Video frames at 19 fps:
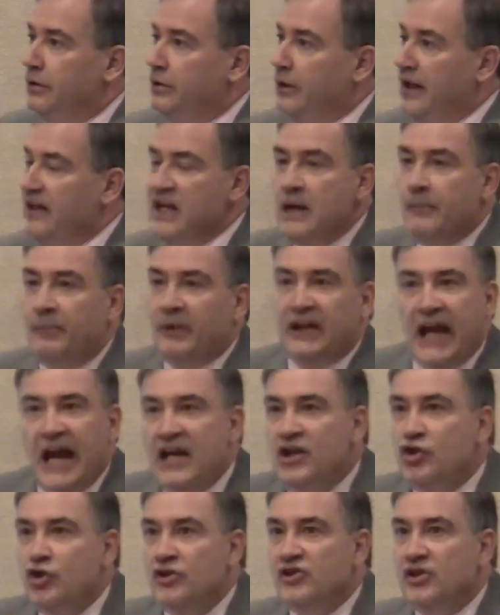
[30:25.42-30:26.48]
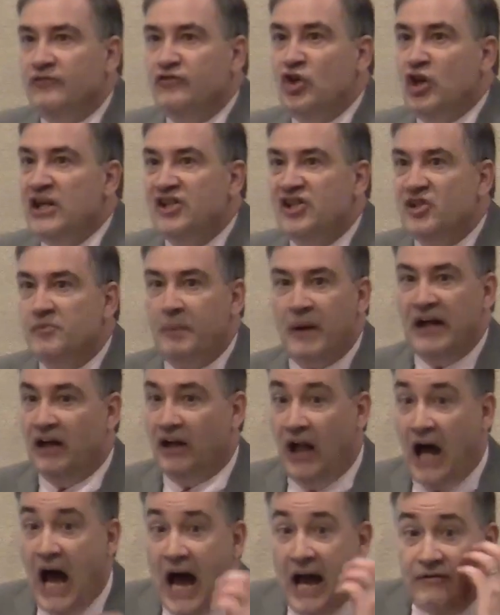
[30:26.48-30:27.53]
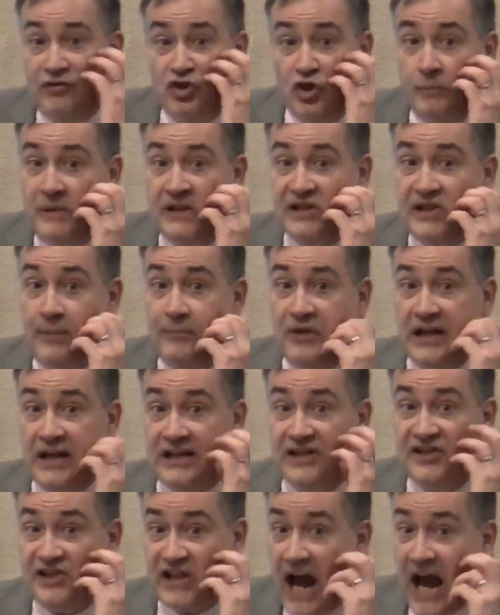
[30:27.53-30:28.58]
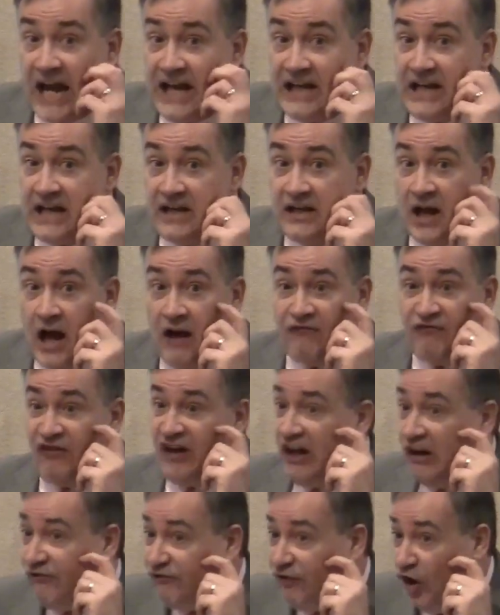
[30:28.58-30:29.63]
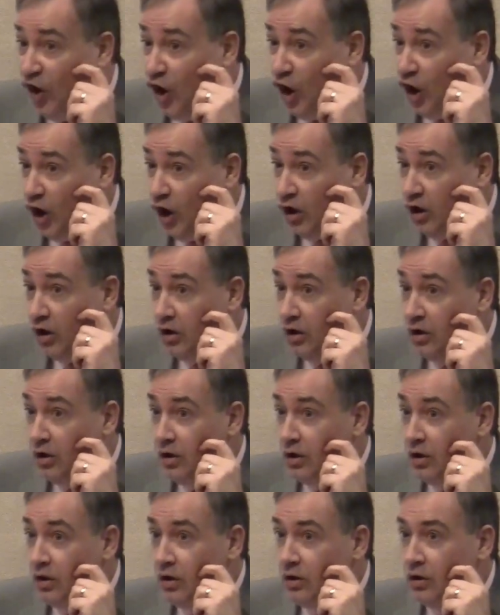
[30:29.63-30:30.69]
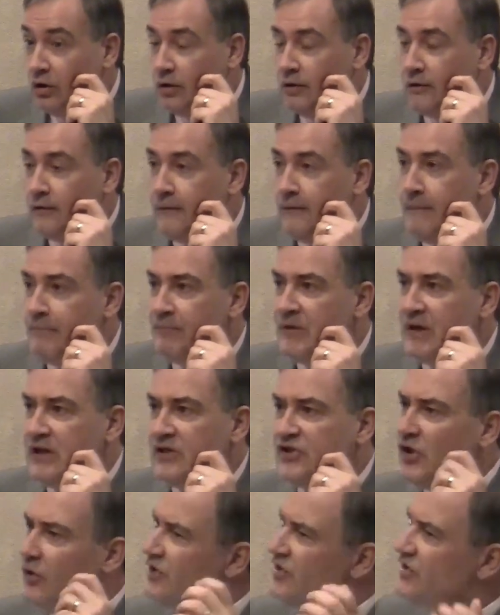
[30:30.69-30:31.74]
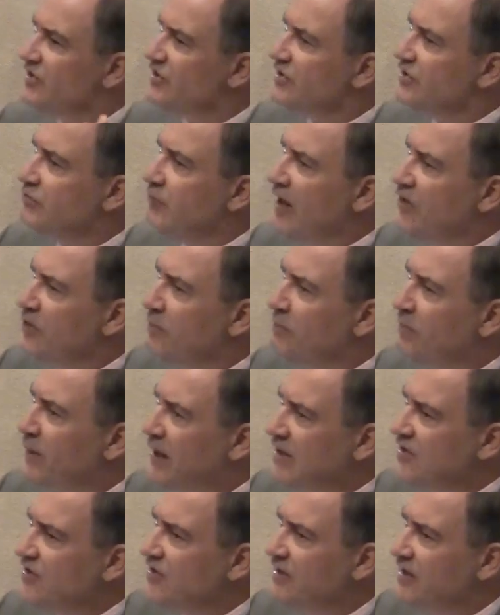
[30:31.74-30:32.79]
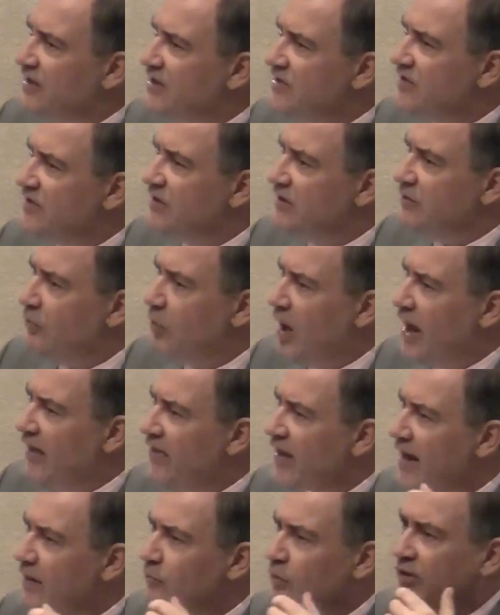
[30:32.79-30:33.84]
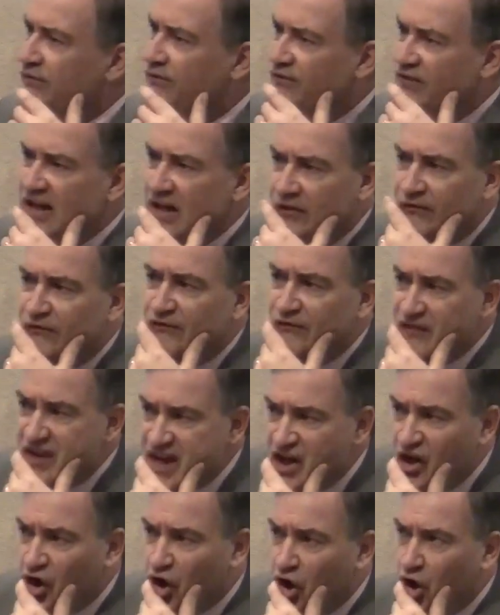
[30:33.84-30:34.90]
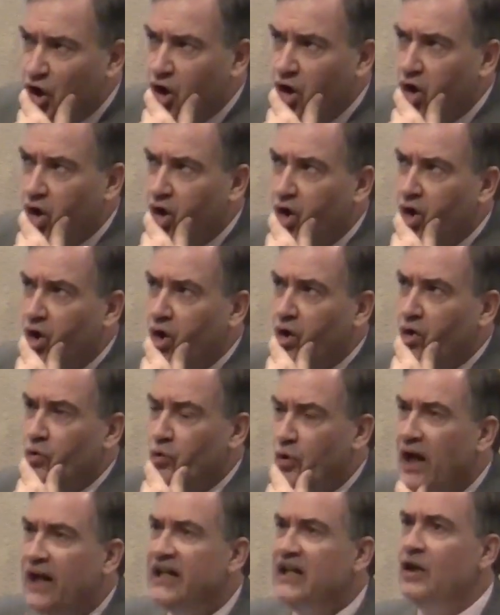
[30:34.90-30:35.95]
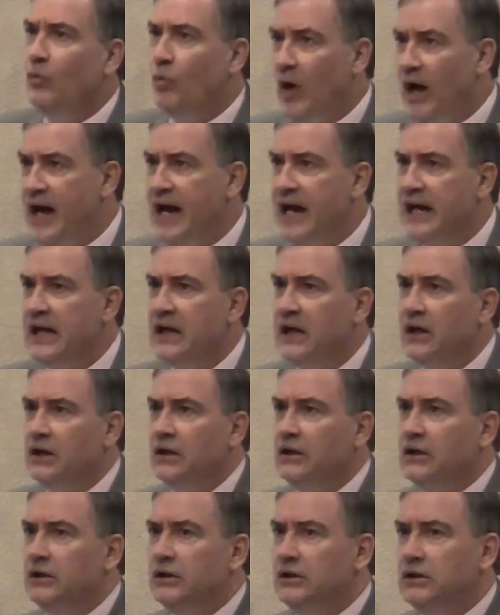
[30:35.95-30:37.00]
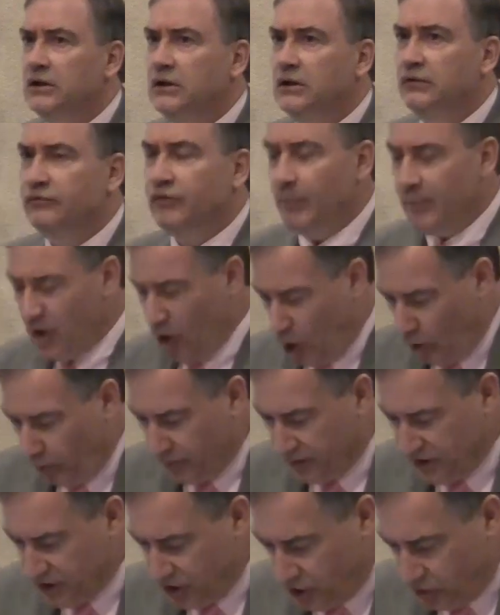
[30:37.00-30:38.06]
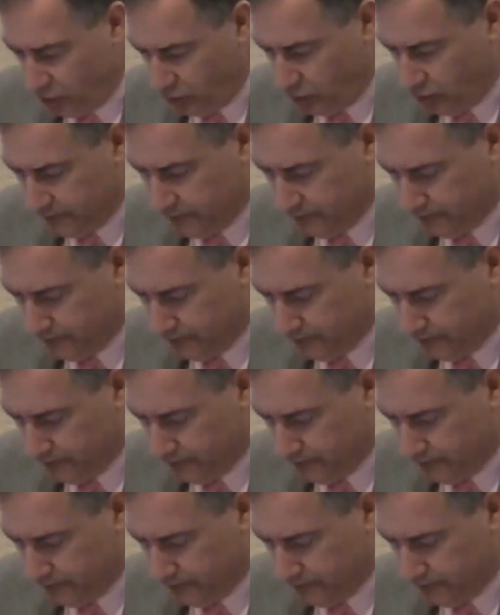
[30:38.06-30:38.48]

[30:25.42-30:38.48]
And the implications of Jesus being alive should be something exciting, not fearful. So it's rather puzzling, isn't it, why they would feel fear running away from an open tomb.